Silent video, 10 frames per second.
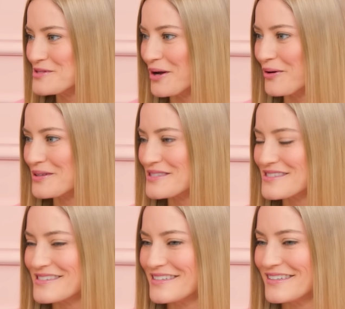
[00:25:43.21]
So
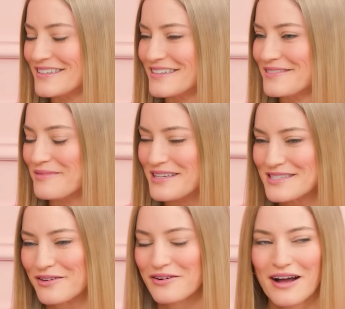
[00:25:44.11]
I
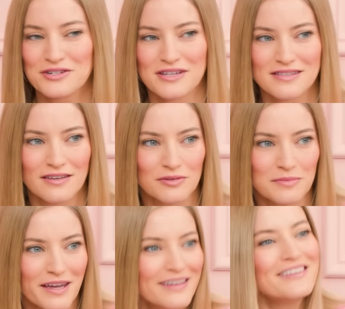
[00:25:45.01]
still don't know how she hasn't killed me yet.